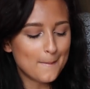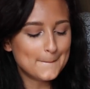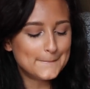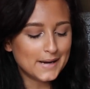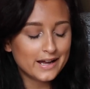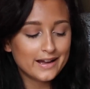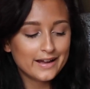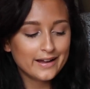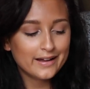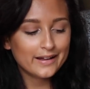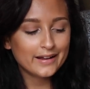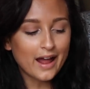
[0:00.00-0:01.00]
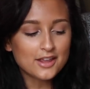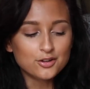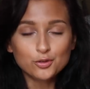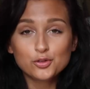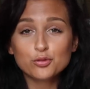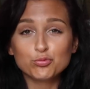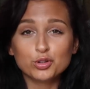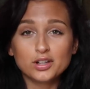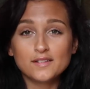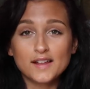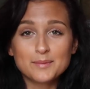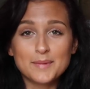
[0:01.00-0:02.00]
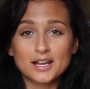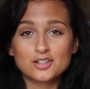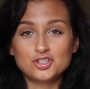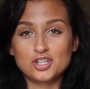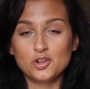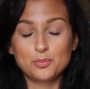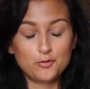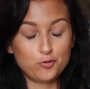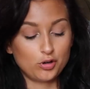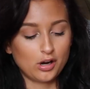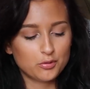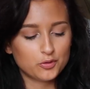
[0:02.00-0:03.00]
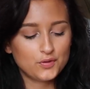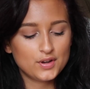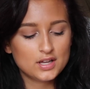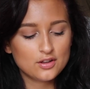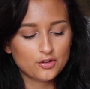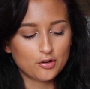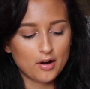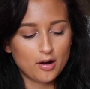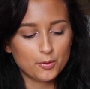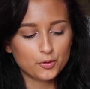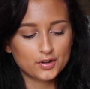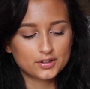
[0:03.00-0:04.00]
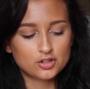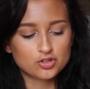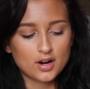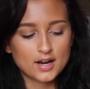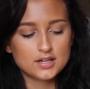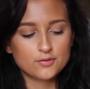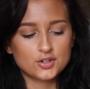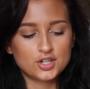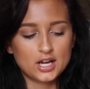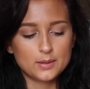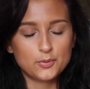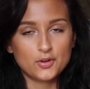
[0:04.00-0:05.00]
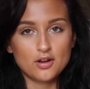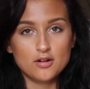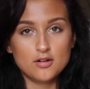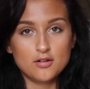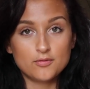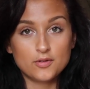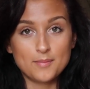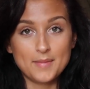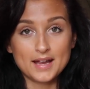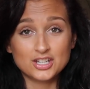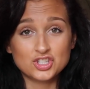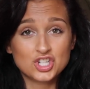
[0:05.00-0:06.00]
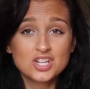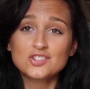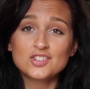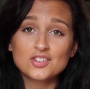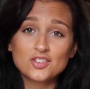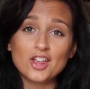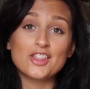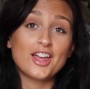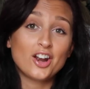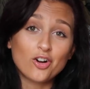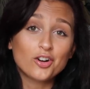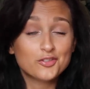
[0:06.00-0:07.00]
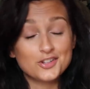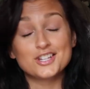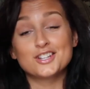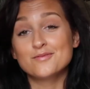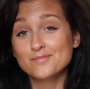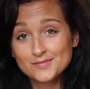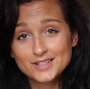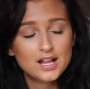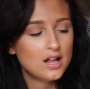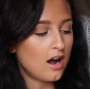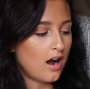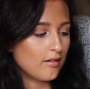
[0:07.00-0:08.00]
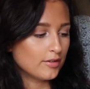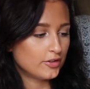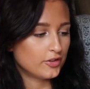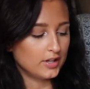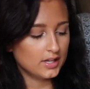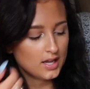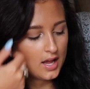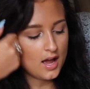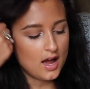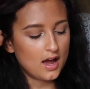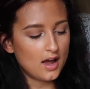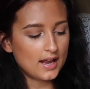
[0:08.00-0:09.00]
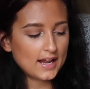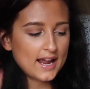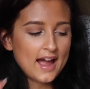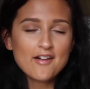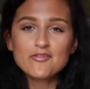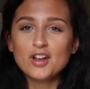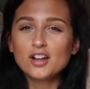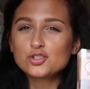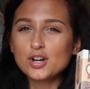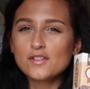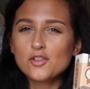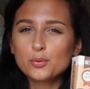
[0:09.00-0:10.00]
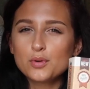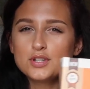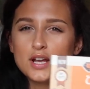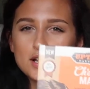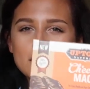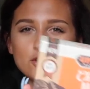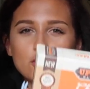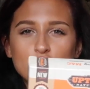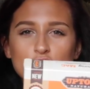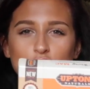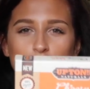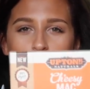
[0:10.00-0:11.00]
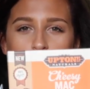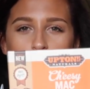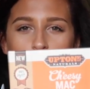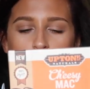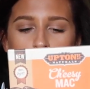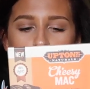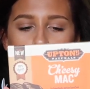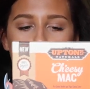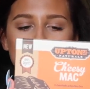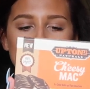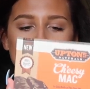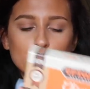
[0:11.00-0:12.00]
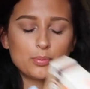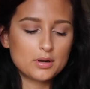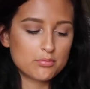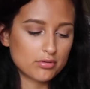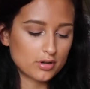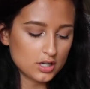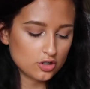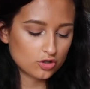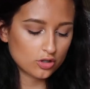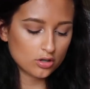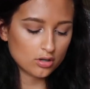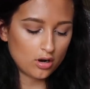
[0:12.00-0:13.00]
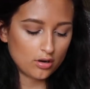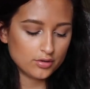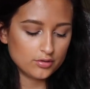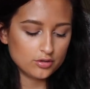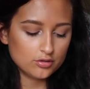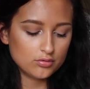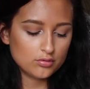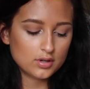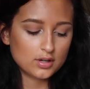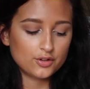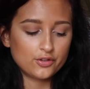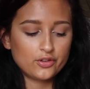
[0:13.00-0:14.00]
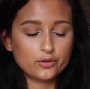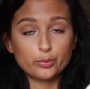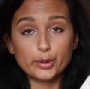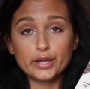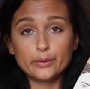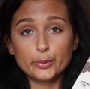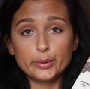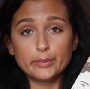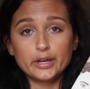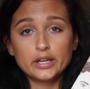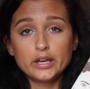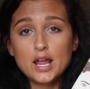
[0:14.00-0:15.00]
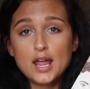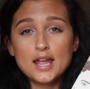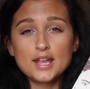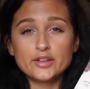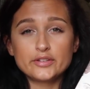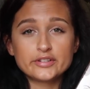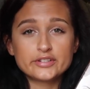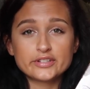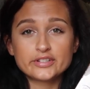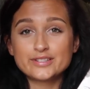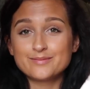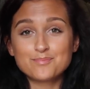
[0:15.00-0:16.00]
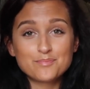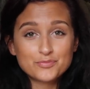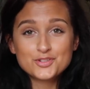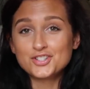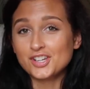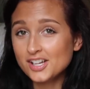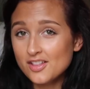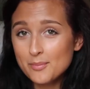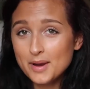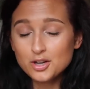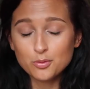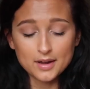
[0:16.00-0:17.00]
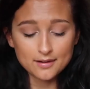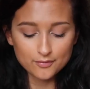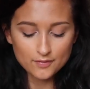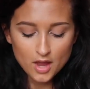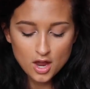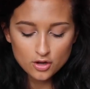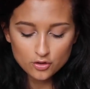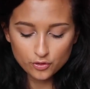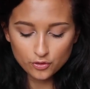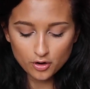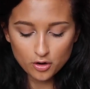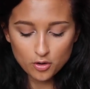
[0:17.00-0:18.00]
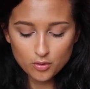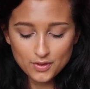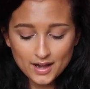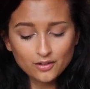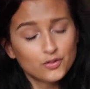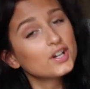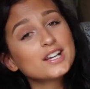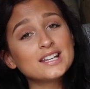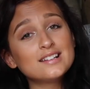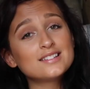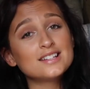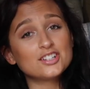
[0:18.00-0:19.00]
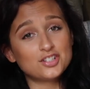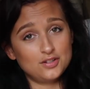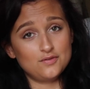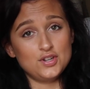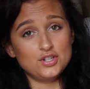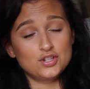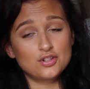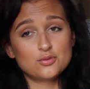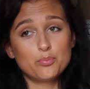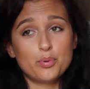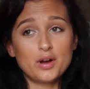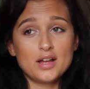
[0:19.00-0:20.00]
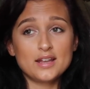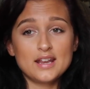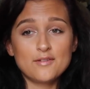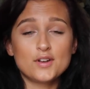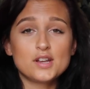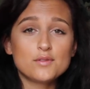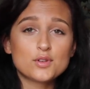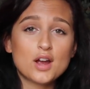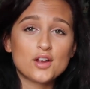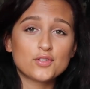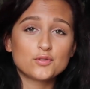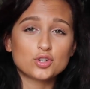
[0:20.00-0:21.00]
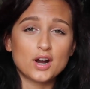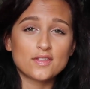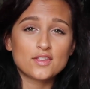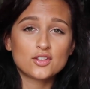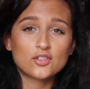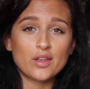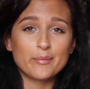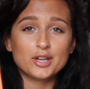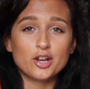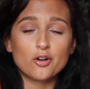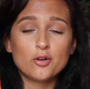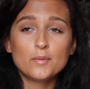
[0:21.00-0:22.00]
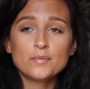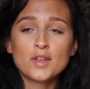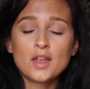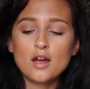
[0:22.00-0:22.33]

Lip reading: But I used to really like mac and cheese before I was vegan, so I always like to try different types of mac and cheeses that are vegan, obviously. And I have not tried this one yet. This is still like in the box, but I'm pretty sure all you do, because it says ready in 1 minute, is you just stick it in the microwave. So that's very easy and convenient. But if any of you guys have tried this, let me know.